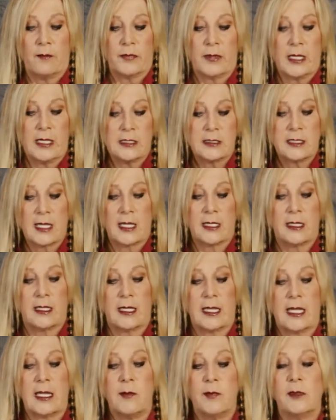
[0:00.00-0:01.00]
He said
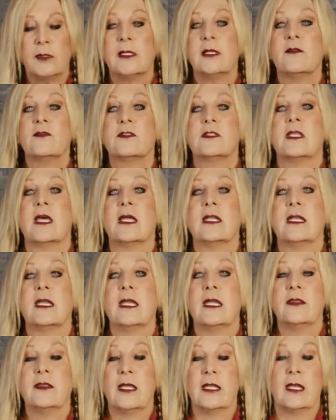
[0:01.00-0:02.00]
he believes that
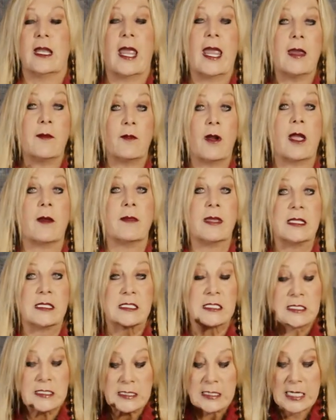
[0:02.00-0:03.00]
Abraham
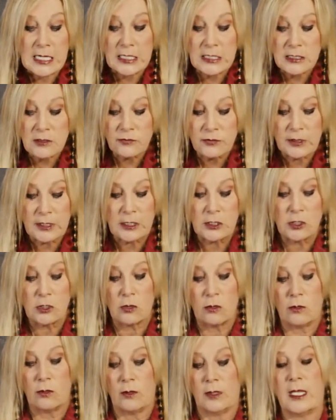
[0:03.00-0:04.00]
instinctively
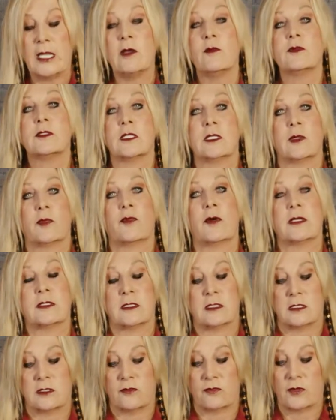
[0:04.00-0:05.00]
knew he was in the
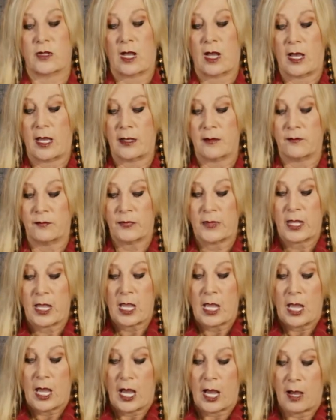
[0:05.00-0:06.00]
presence of God,
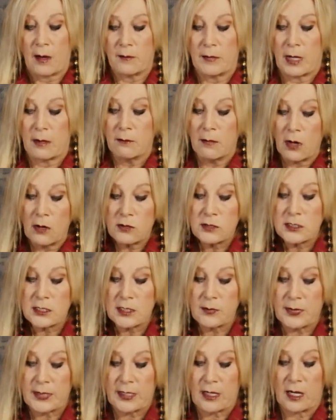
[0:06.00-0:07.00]

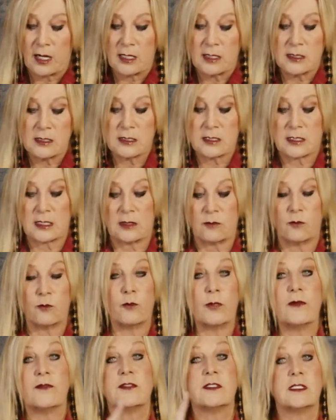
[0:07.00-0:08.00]
mostly because
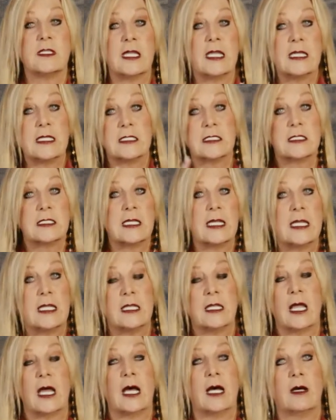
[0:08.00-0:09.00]
he's
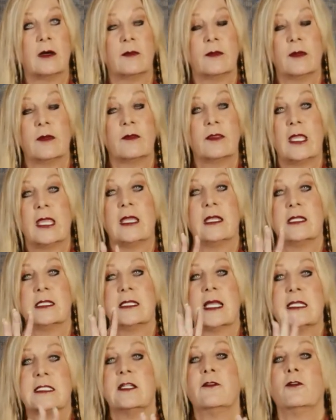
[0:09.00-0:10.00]

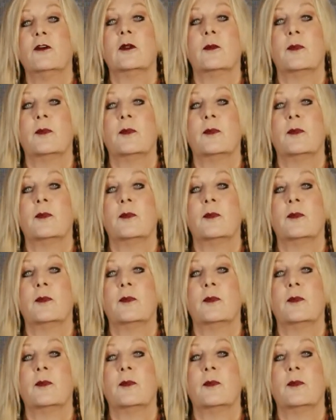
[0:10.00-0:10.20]
had different